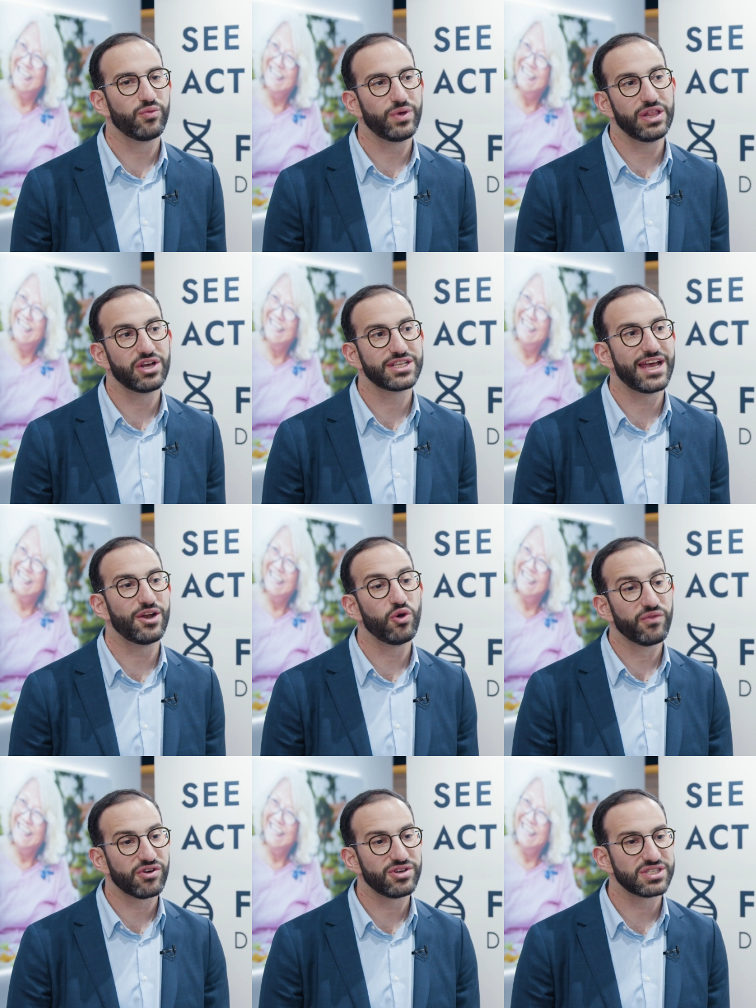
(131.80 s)
We looked at
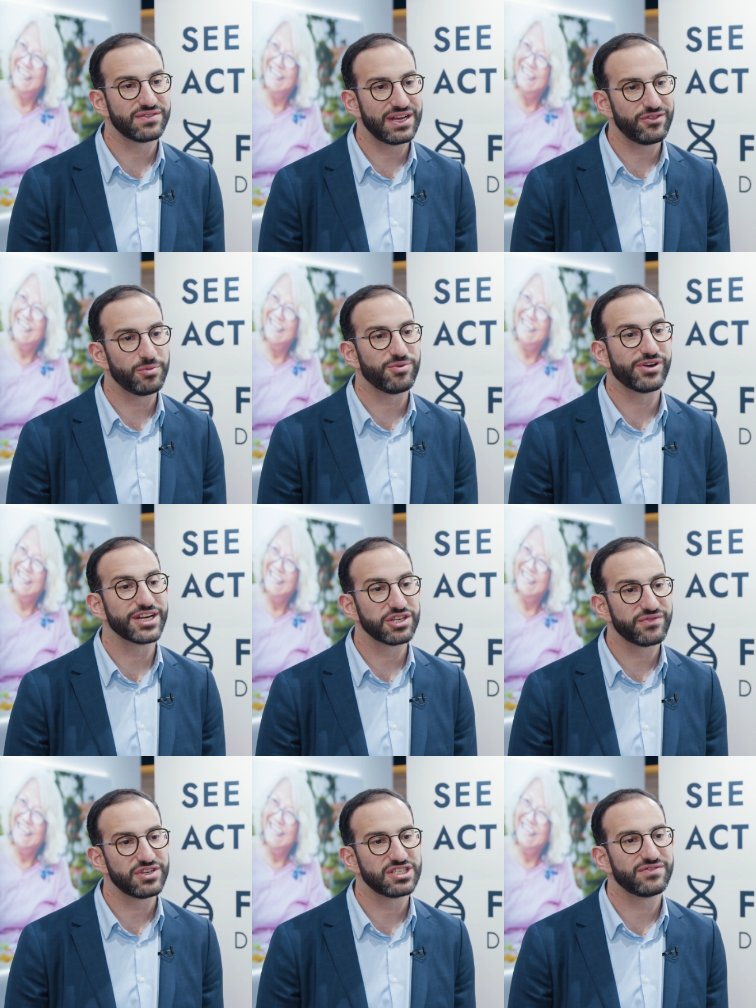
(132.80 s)
overall survival,
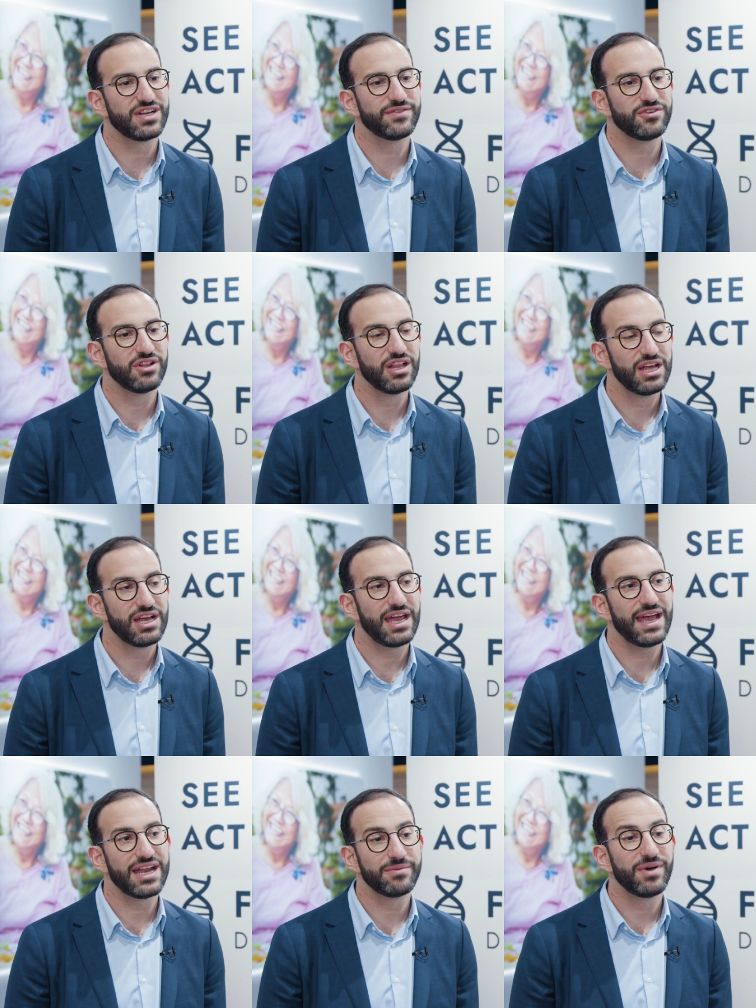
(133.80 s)
progression-free survival,
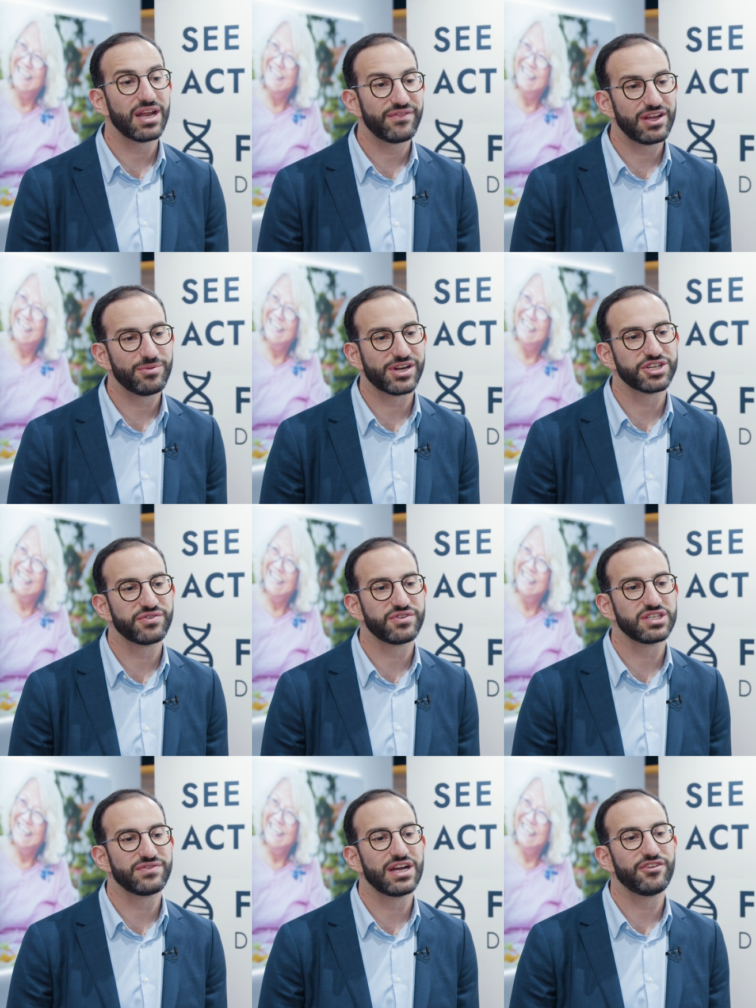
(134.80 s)
and modified
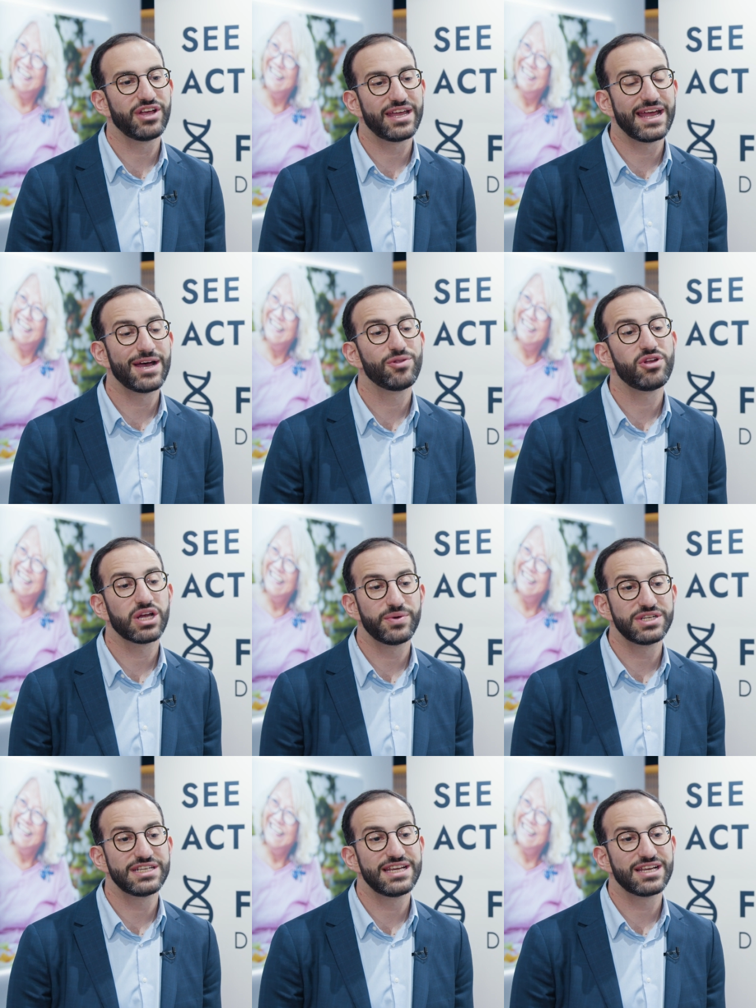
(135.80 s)
progression-free survival, and how long it
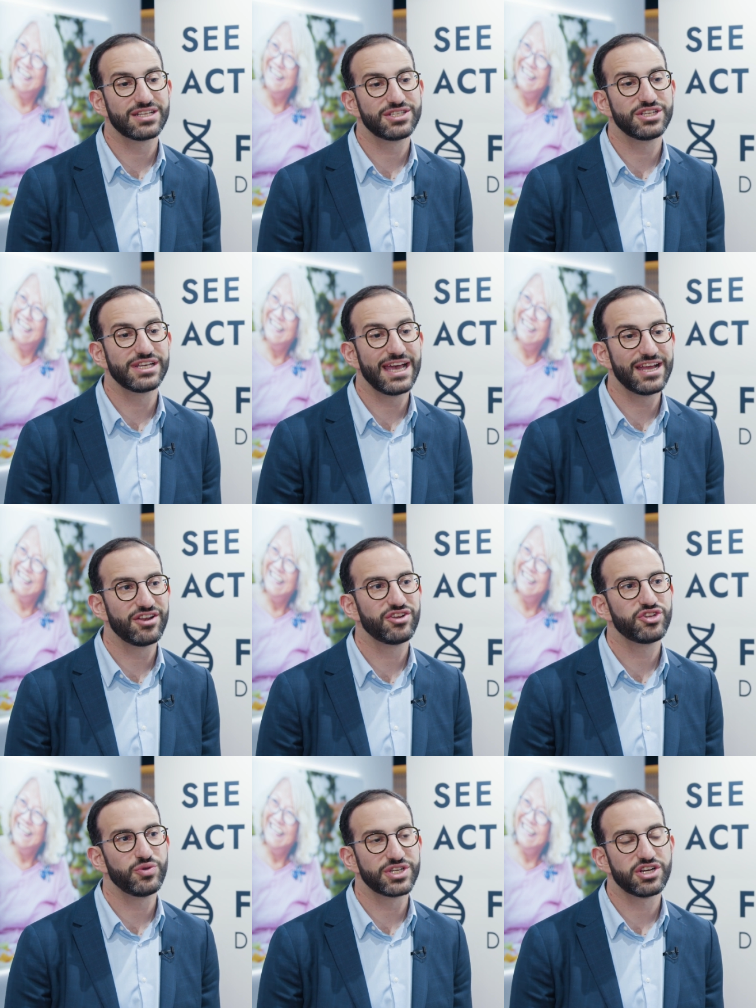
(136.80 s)
would take to get
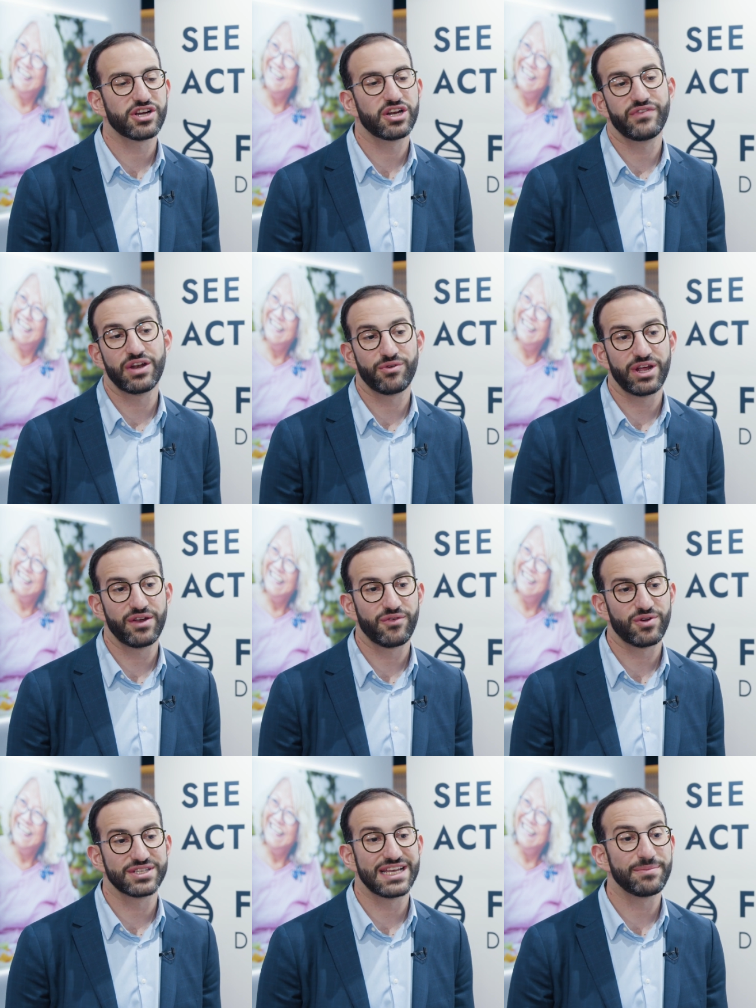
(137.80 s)
to a target event rate,
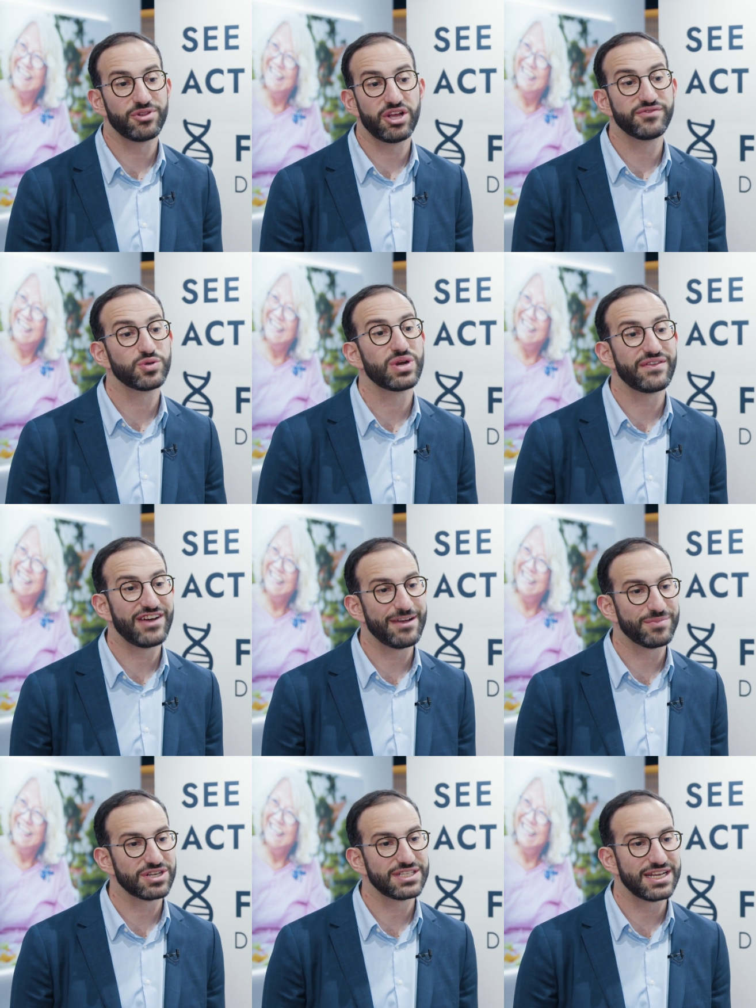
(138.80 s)
for example, of
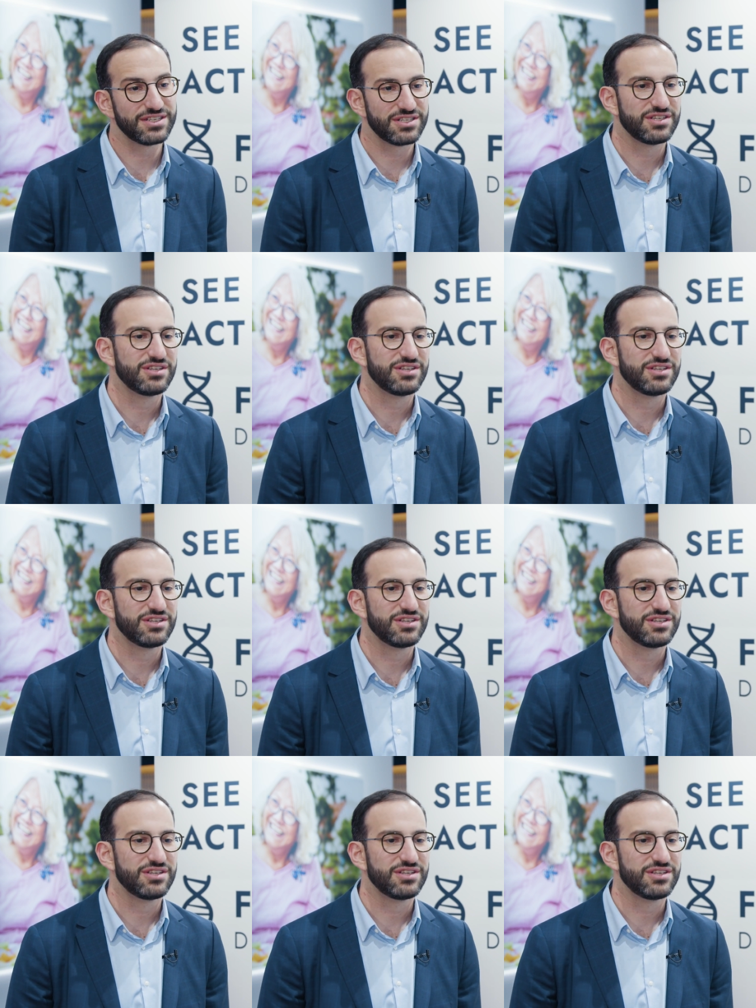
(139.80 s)
25%.